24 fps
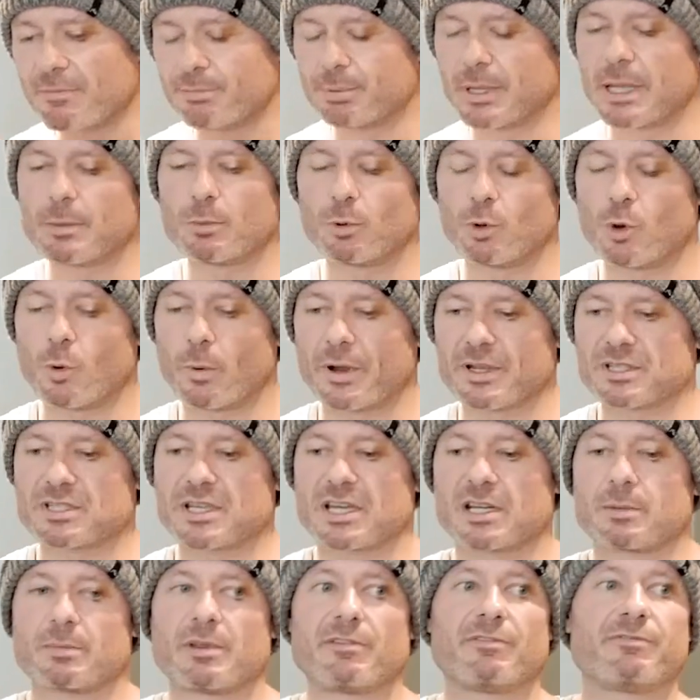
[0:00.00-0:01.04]
people always say
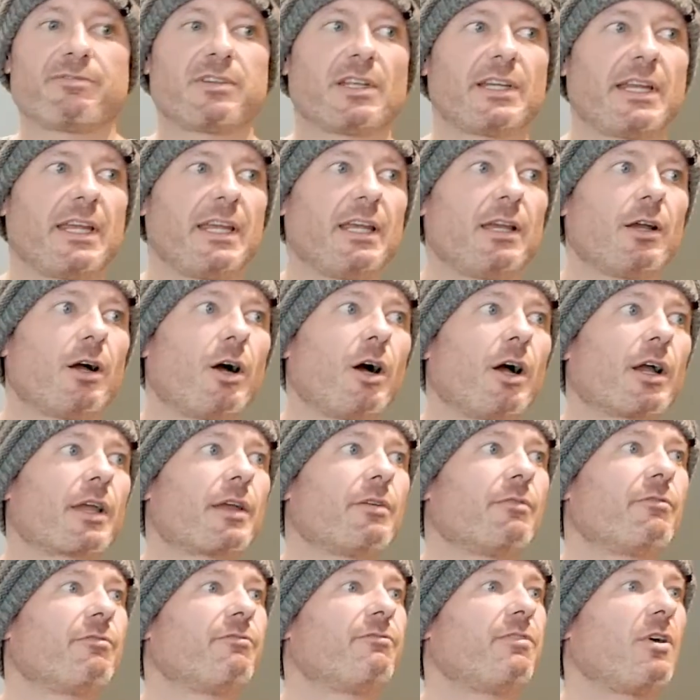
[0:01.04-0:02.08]
to me, Flinny, I
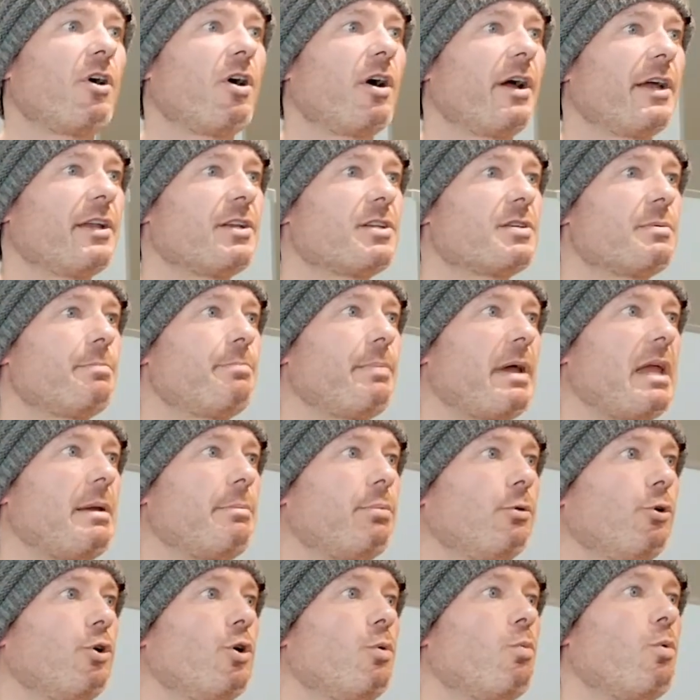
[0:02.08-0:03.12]
can find
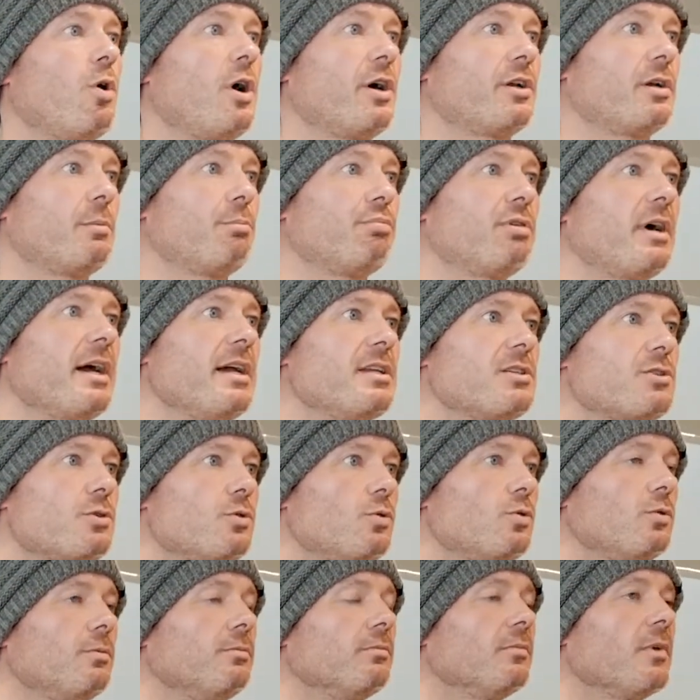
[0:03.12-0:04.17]
people who want an
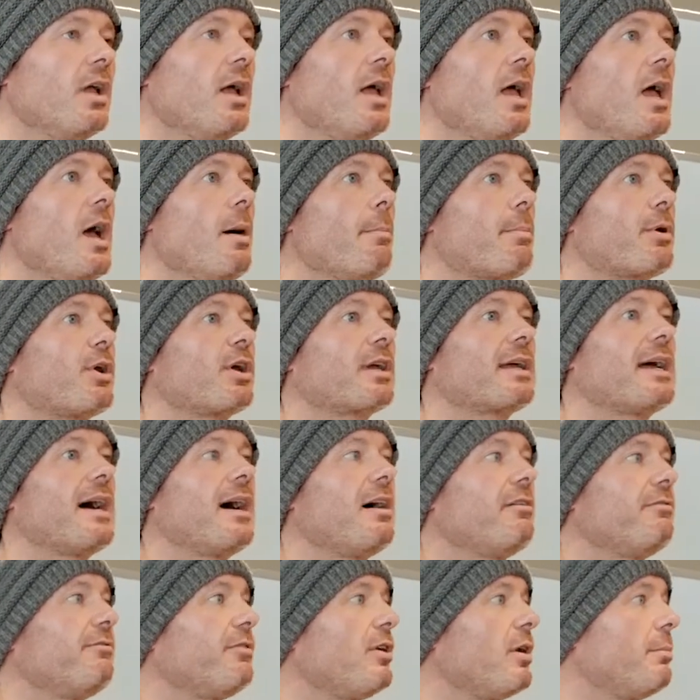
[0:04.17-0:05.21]
appraisal, but I
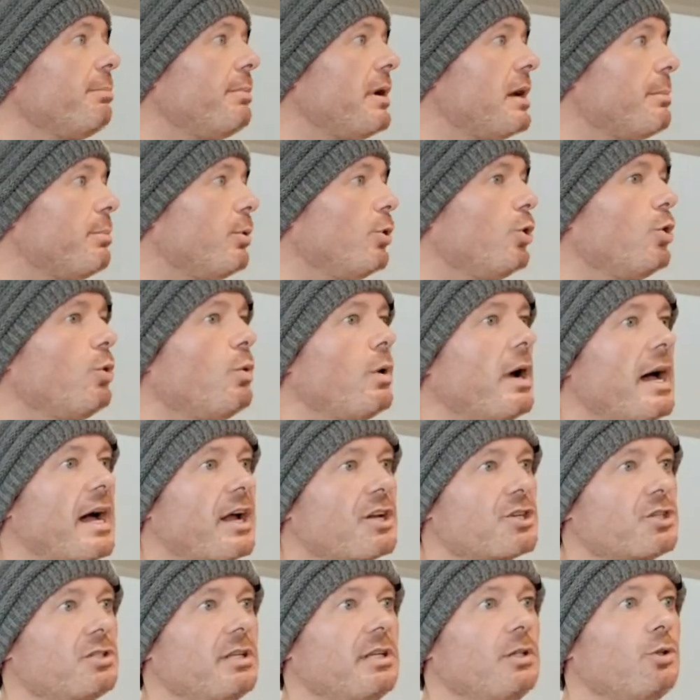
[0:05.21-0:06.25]
can't find people who are
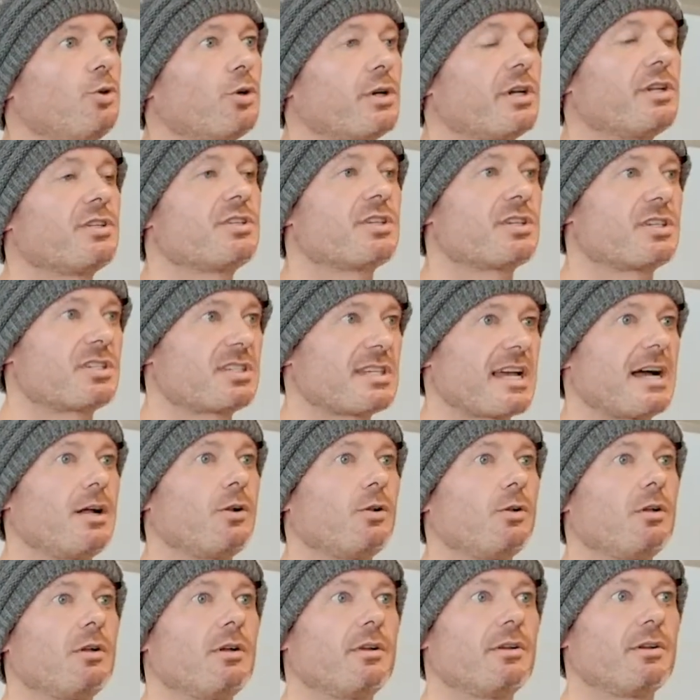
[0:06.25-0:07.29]
actually looking to
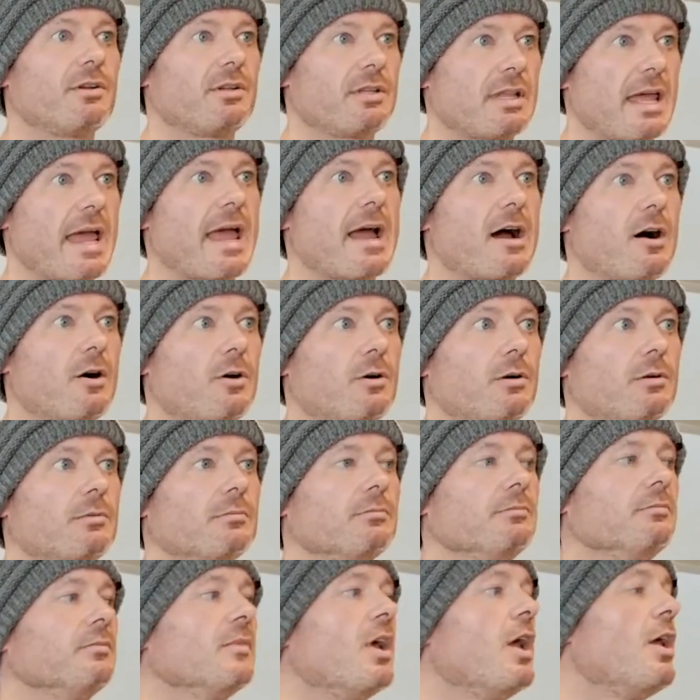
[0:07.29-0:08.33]
sell now.
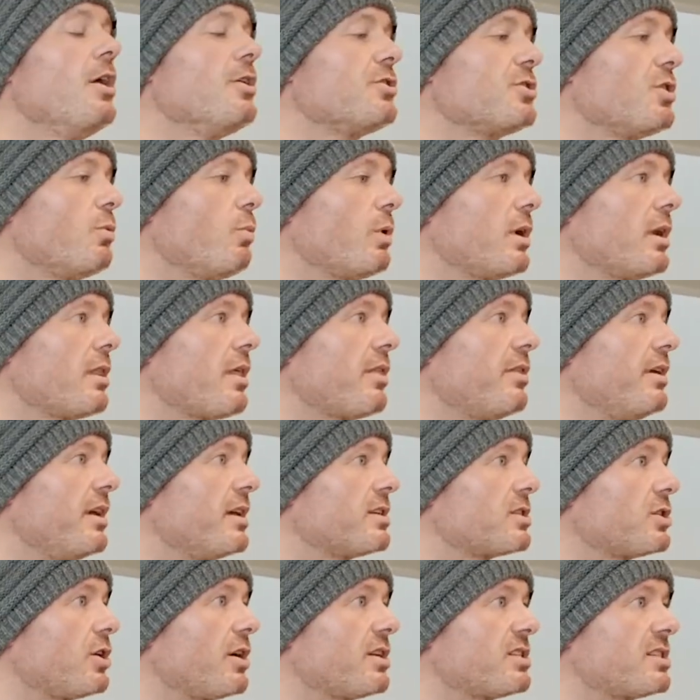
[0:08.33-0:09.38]
So one of the
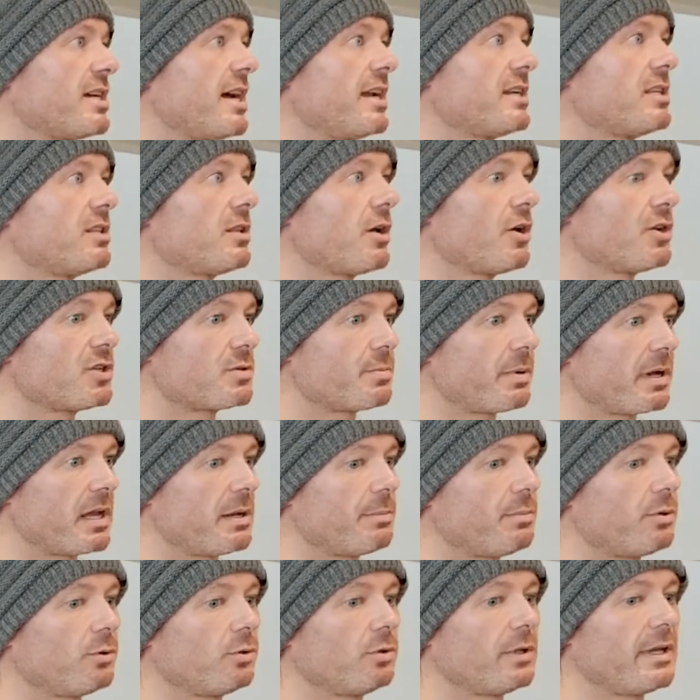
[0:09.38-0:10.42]
things that I say to those
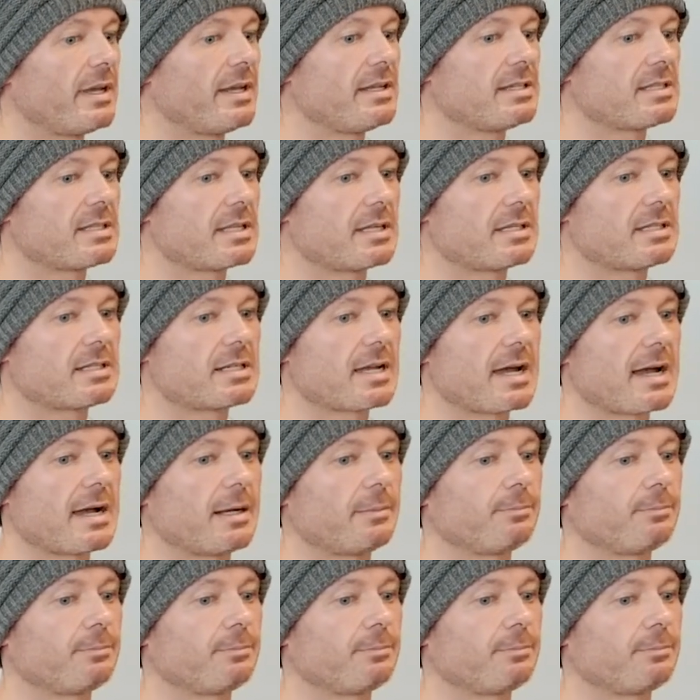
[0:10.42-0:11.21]
people is that,